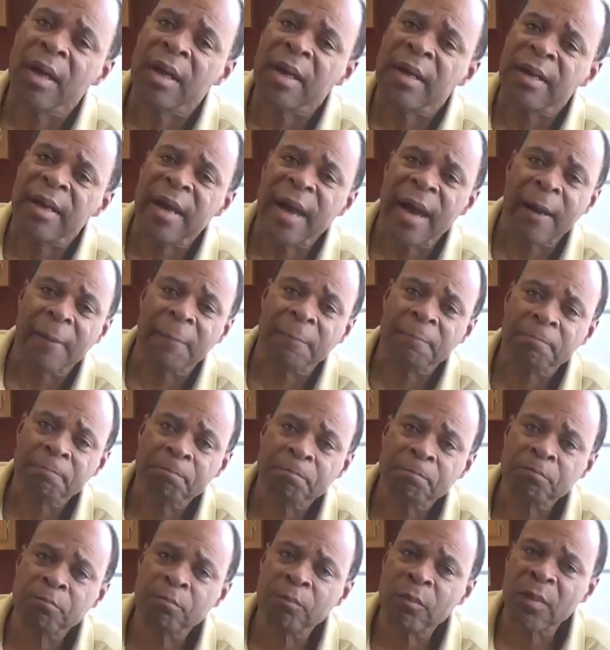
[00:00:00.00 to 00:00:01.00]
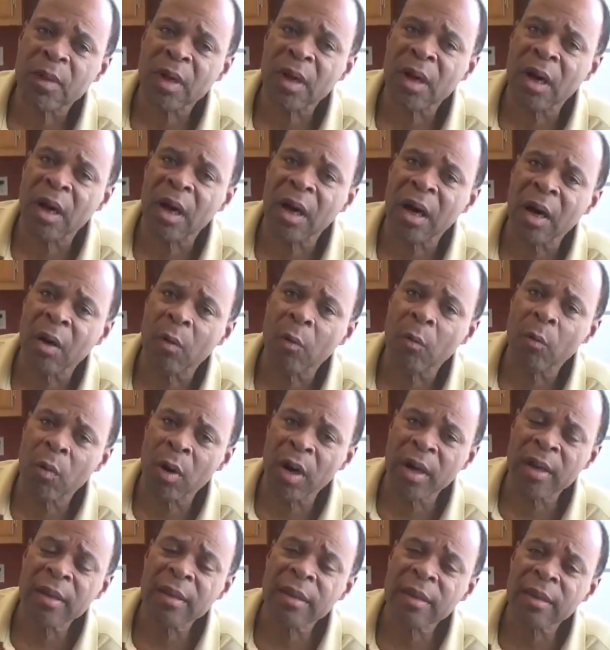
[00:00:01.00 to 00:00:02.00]
Now,
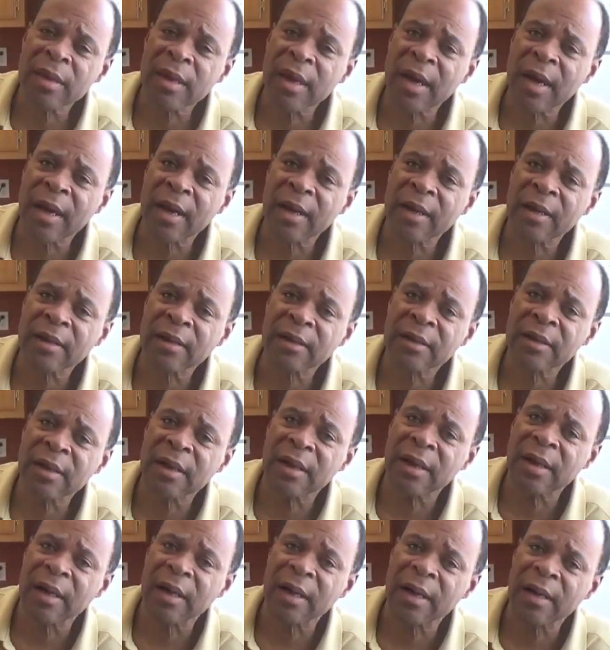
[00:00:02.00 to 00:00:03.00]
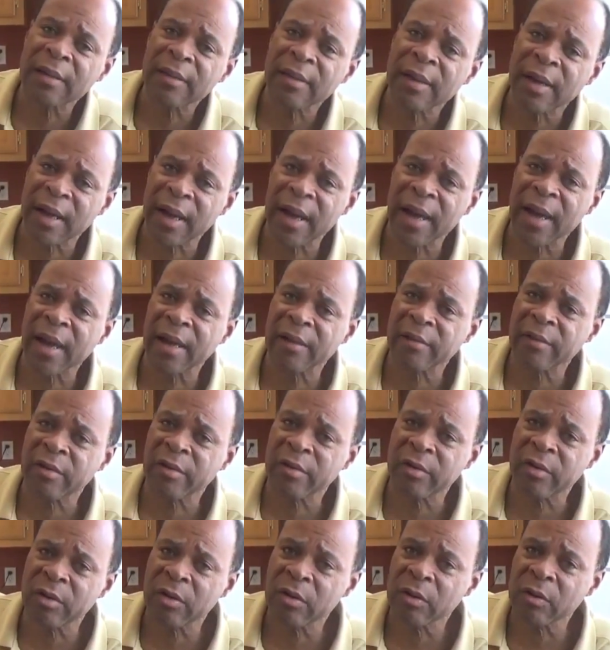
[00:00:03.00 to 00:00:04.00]
one thing that I had to
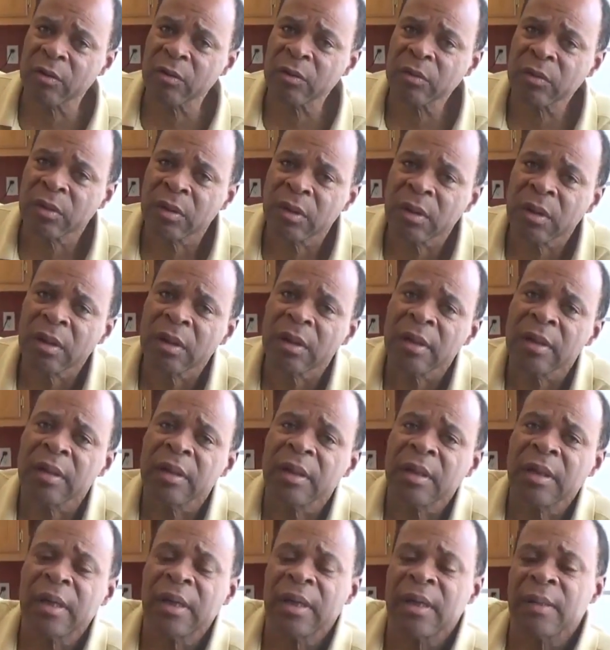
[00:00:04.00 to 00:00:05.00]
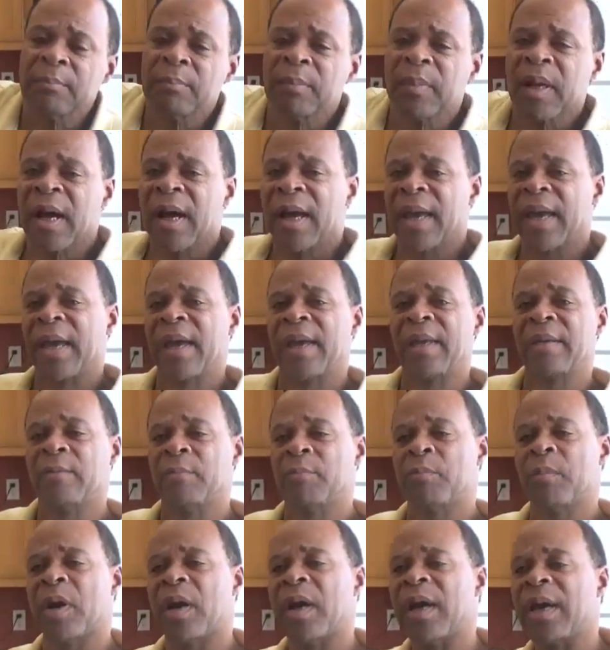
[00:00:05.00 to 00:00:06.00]
do,
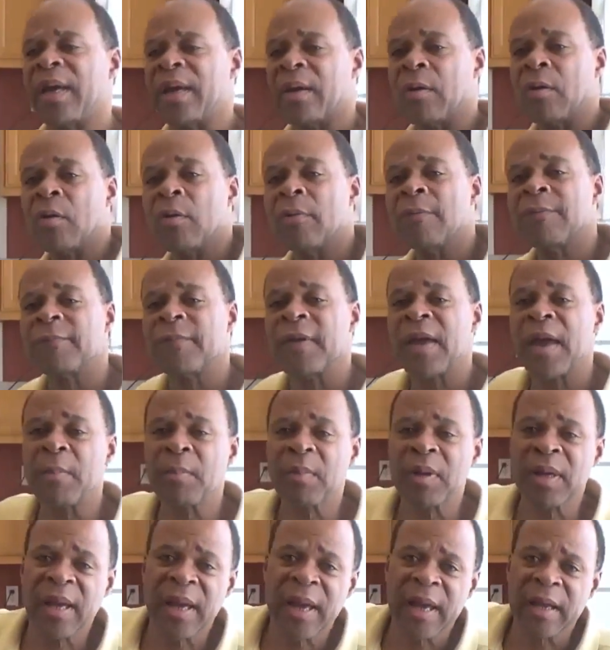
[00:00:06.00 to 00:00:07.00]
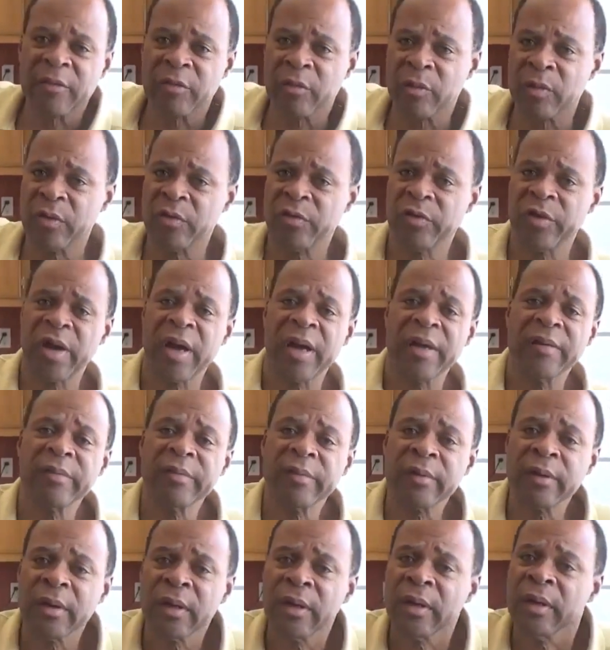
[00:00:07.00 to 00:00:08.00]
my whole family had to adjust,
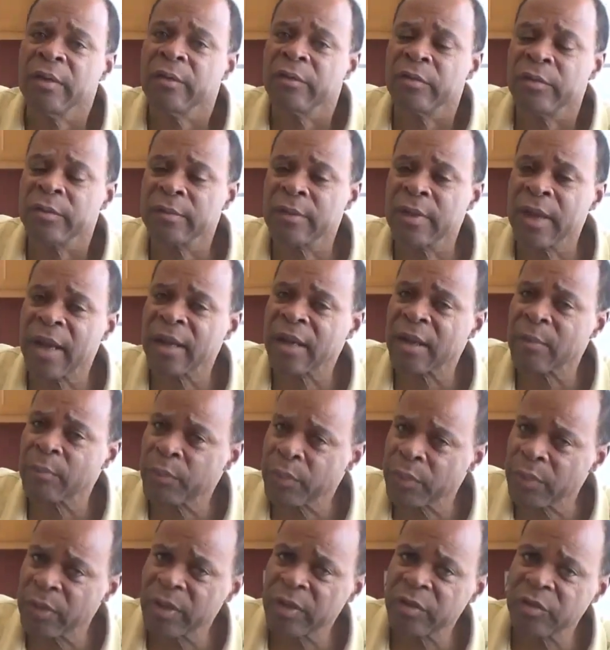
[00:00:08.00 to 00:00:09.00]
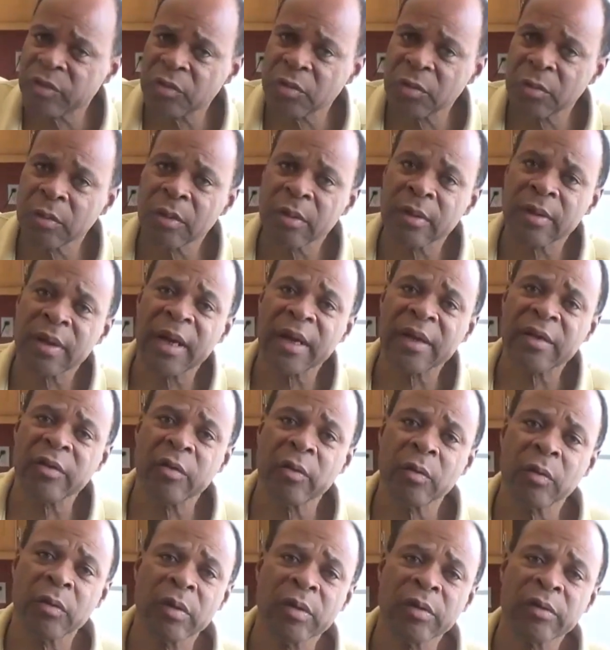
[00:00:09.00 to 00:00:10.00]
just like I'm pretty sure that
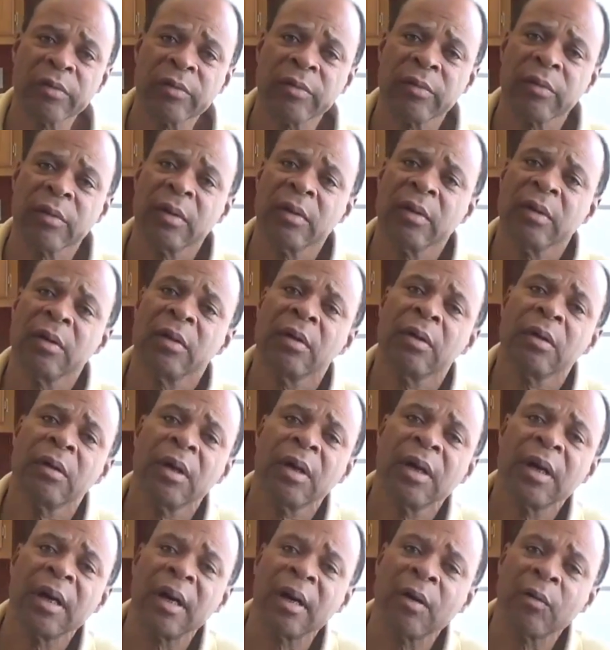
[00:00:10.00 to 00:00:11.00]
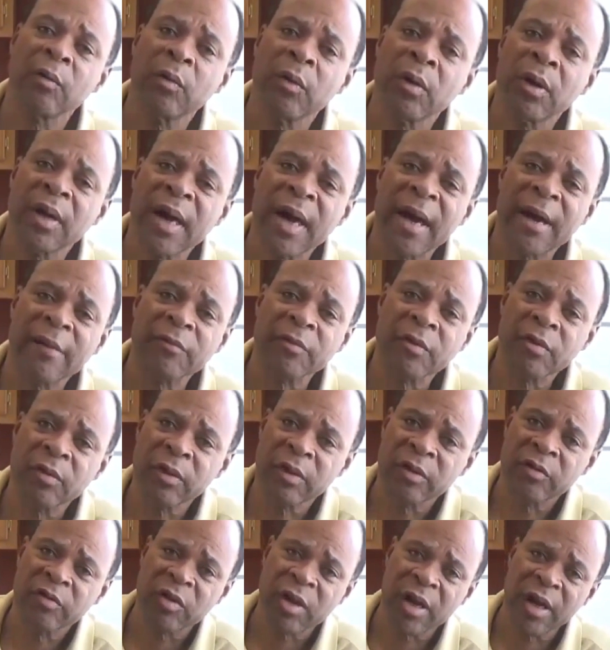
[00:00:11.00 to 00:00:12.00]
yours will have to
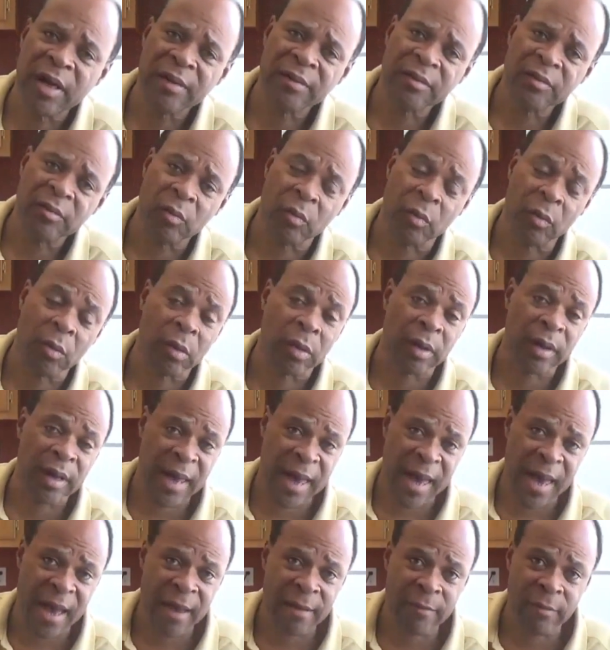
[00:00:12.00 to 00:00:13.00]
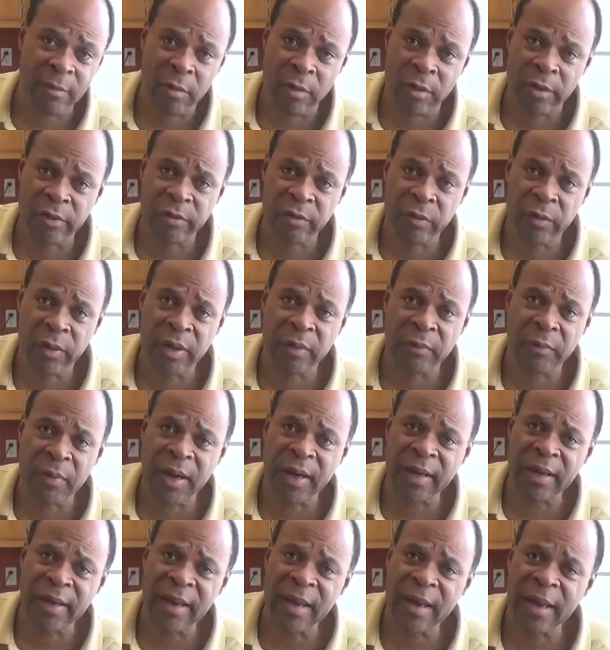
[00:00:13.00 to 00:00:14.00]
adjust or are doing
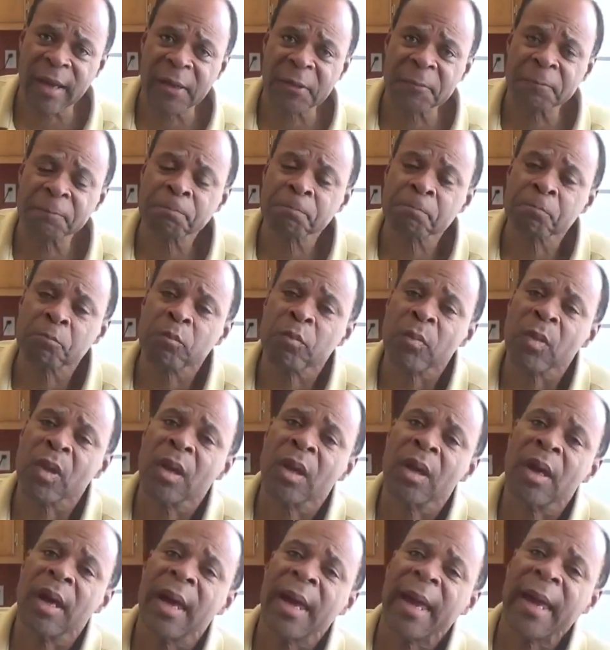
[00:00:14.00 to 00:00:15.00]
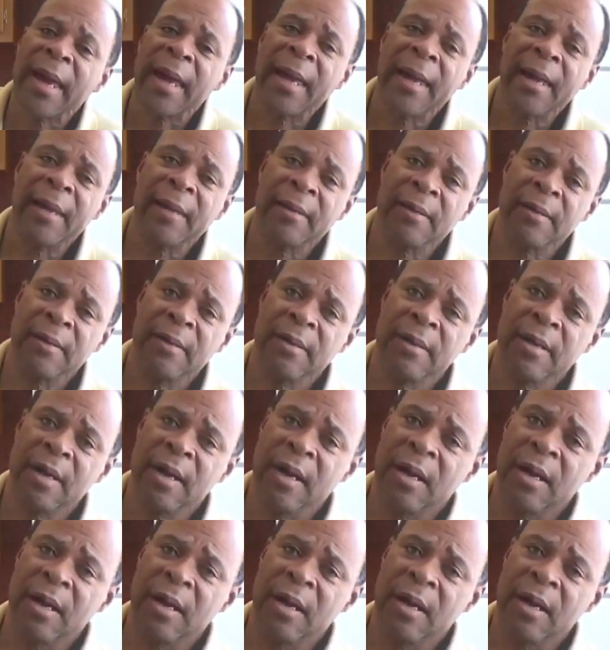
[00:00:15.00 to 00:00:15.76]
right now. And